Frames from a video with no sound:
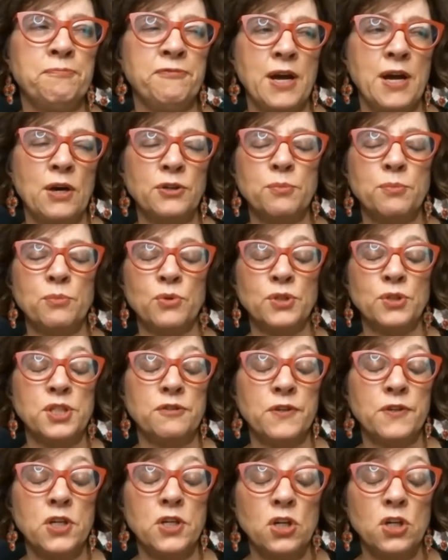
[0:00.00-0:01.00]
found it more
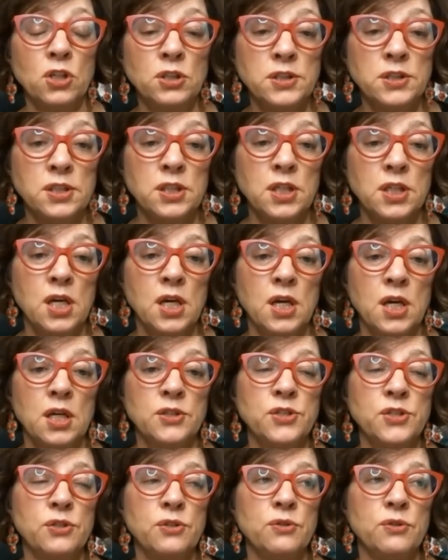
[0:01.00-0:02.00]
difficult
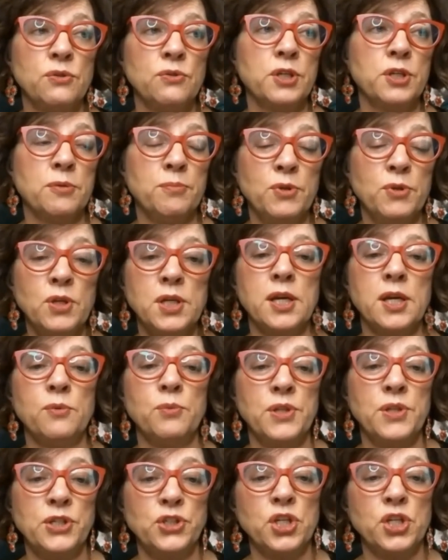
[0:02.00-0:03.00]
to
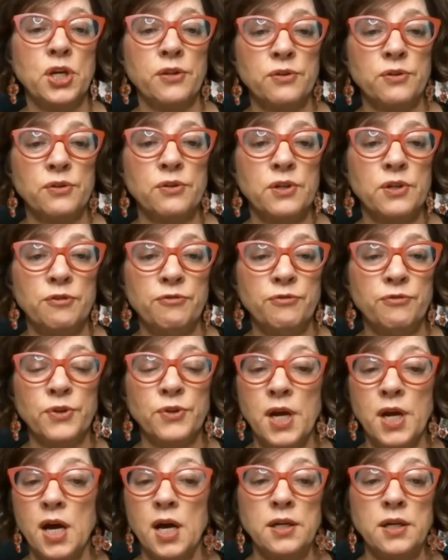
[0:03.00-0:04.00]
communicate with each other if we're
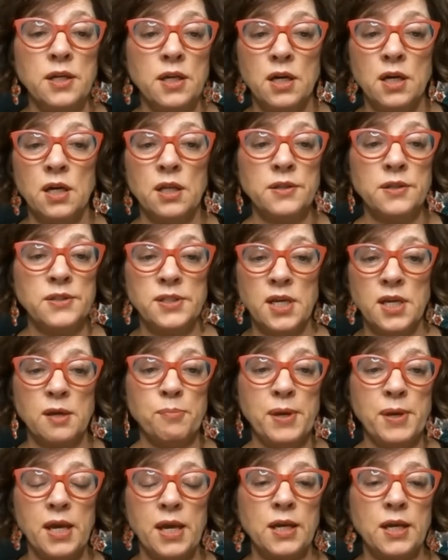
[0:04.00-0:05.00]
not on the
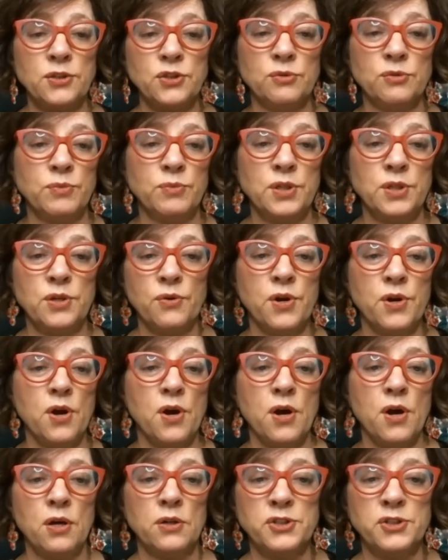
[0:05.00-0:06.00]
same page, and we don't
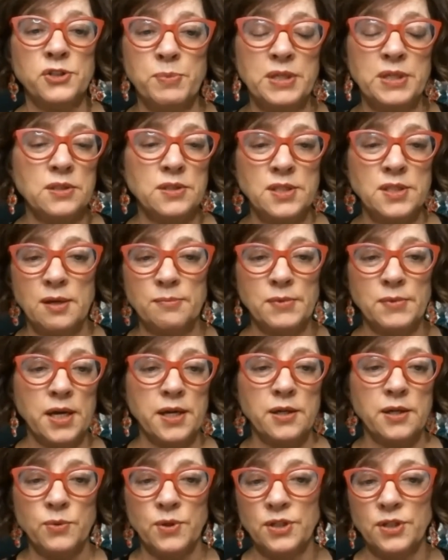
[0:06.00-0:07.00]
all speak the same
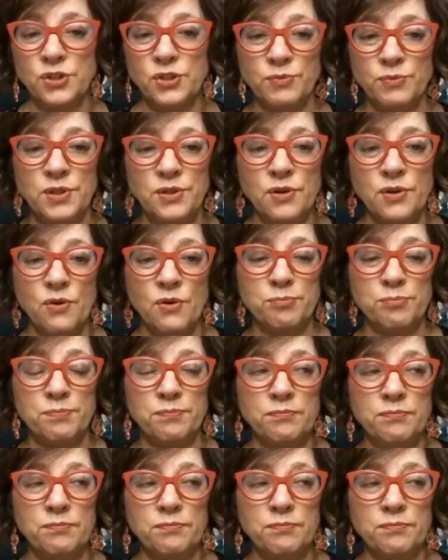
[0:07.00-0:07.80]
language, and we don't